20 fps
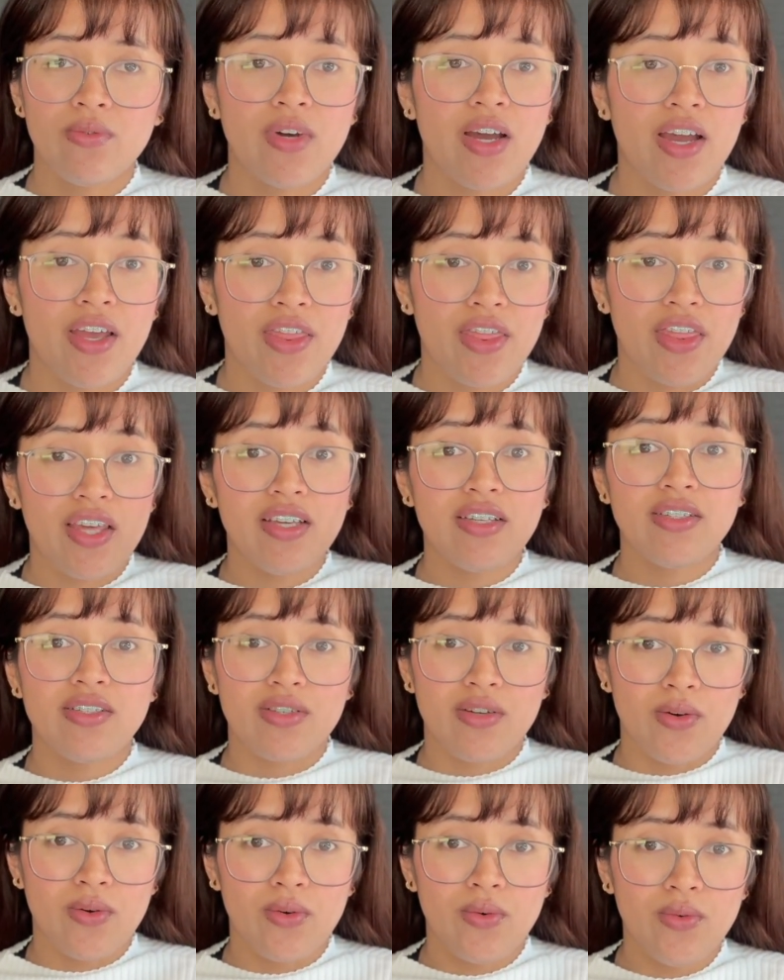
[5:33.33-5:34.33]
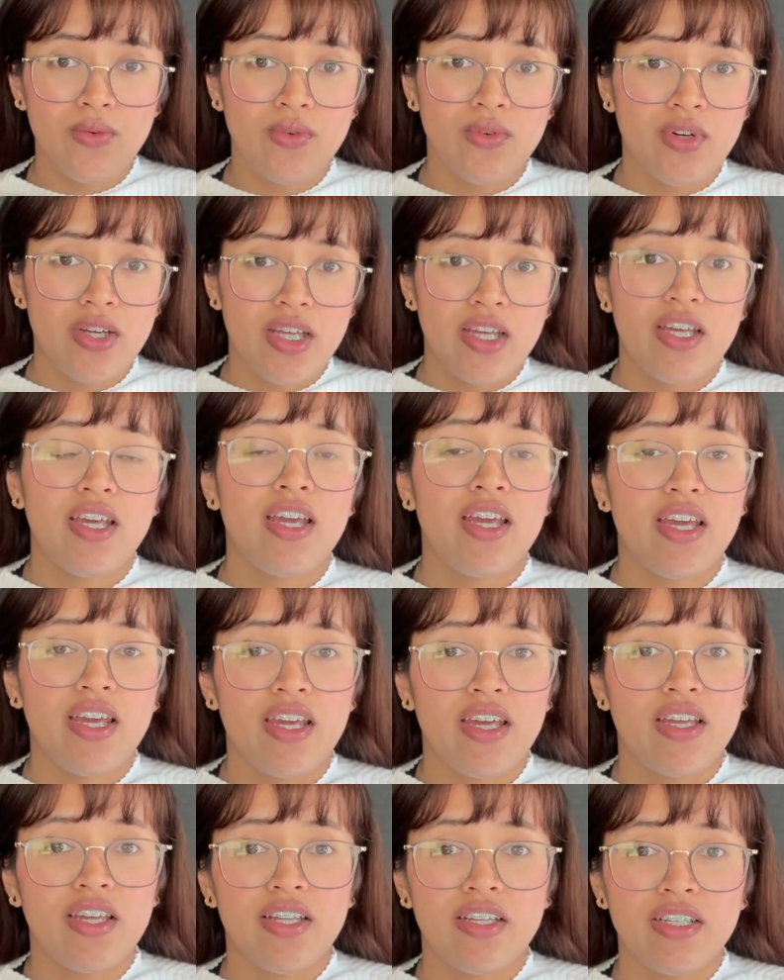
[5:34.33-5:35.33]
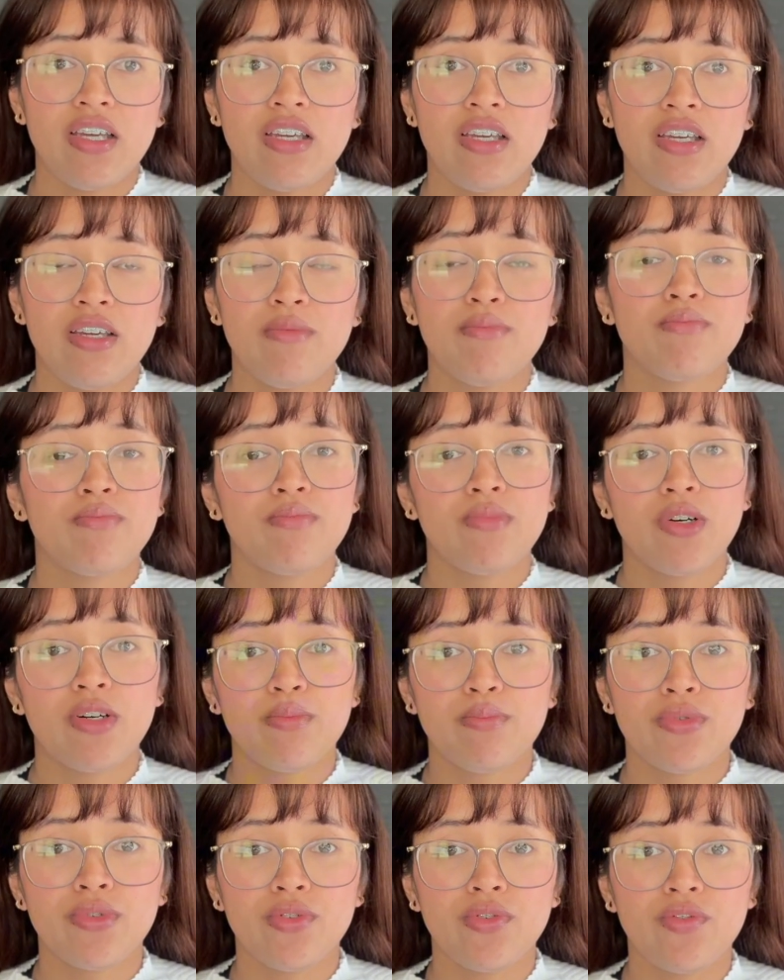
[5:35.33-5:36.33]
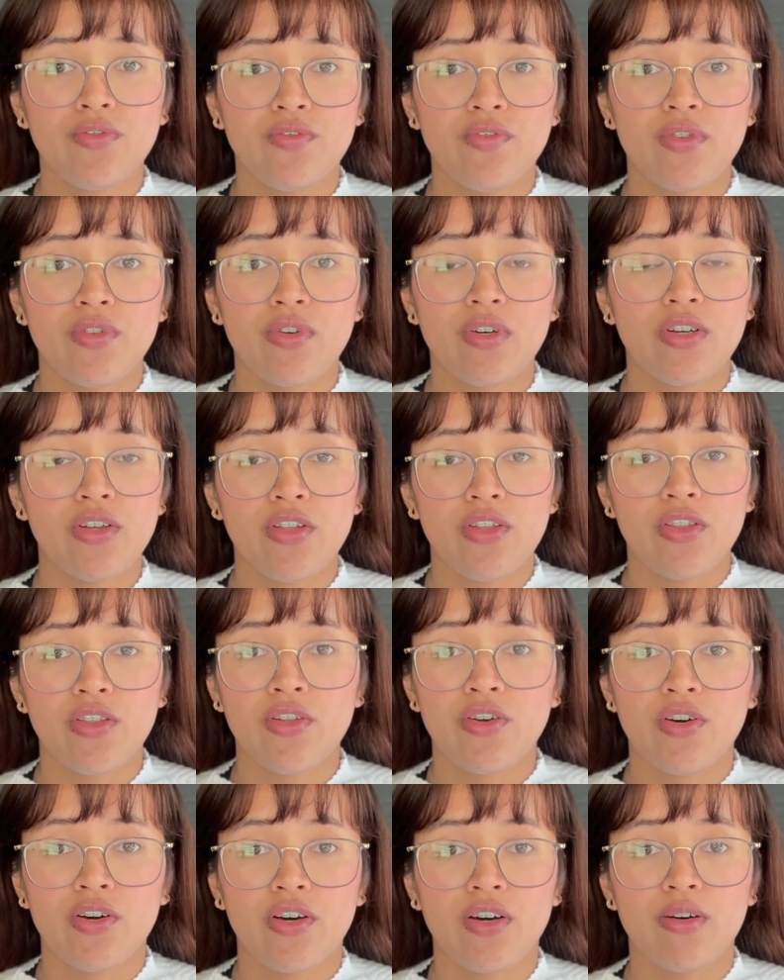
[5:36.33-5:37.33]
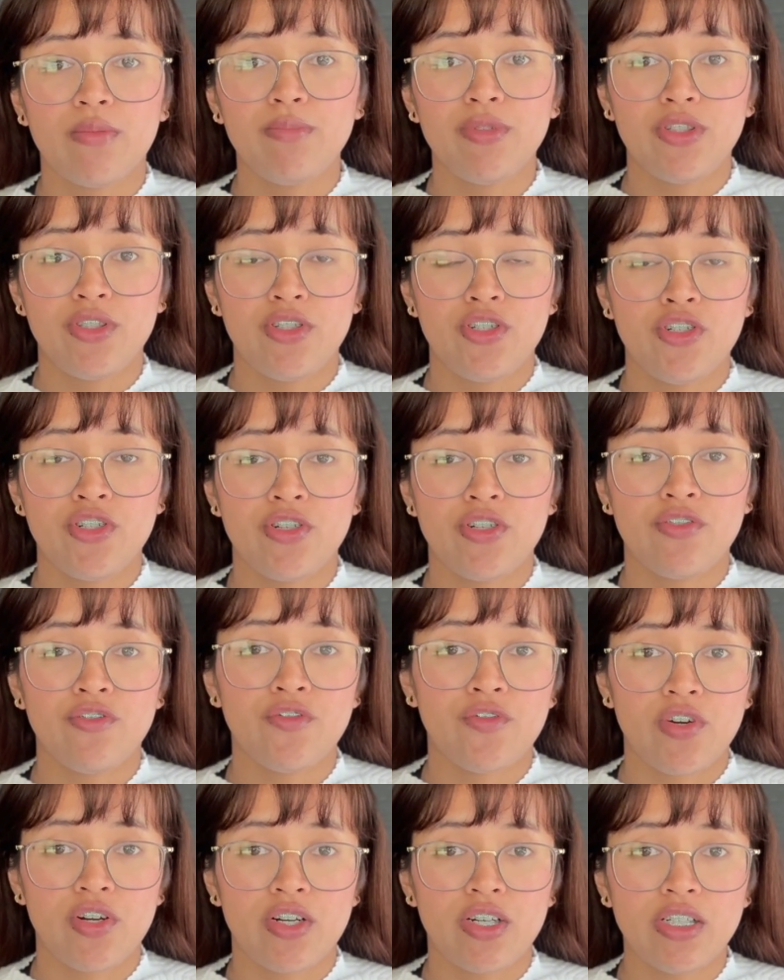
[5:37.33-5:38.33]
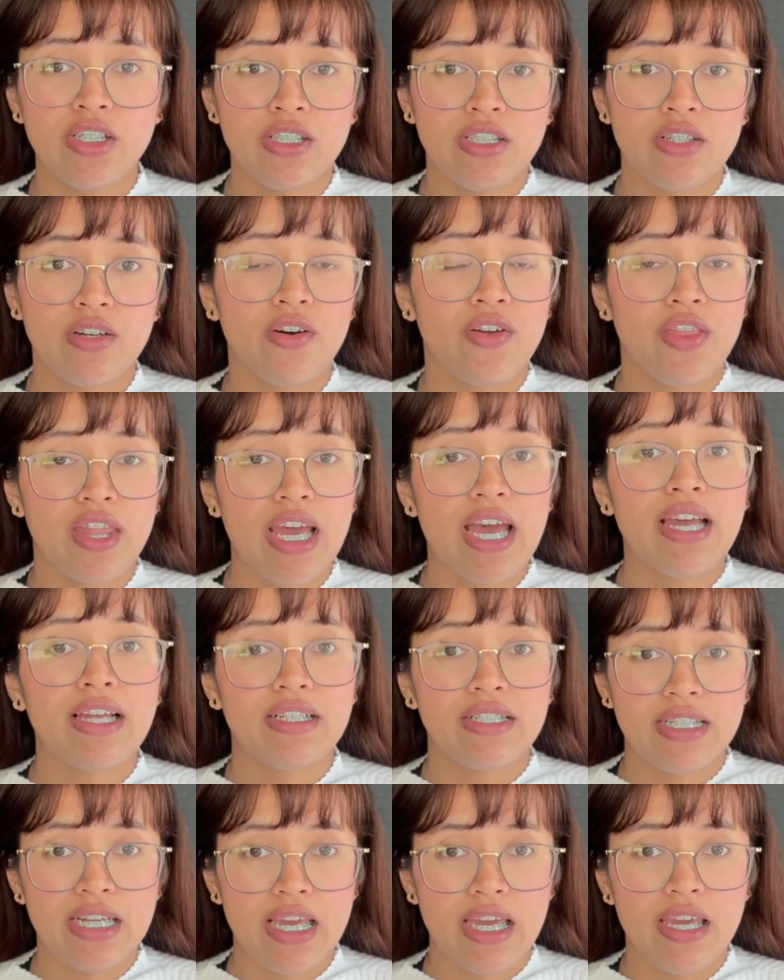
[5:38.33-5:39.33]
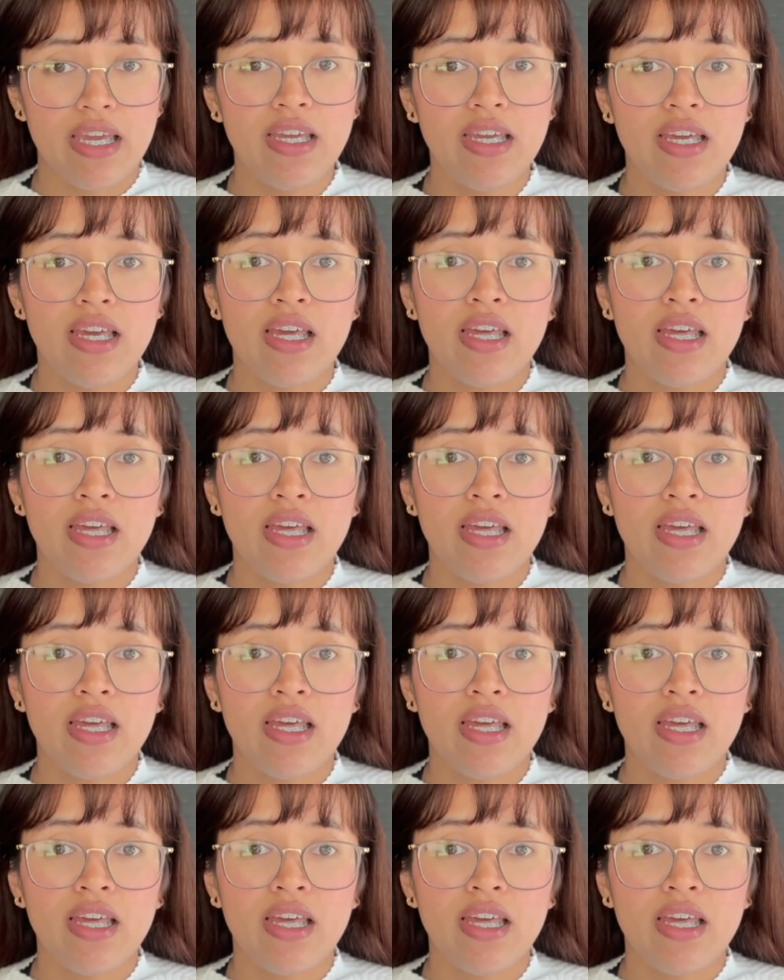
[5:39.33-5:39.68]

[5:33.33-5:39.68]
I think so. And he approved the petition first on that day.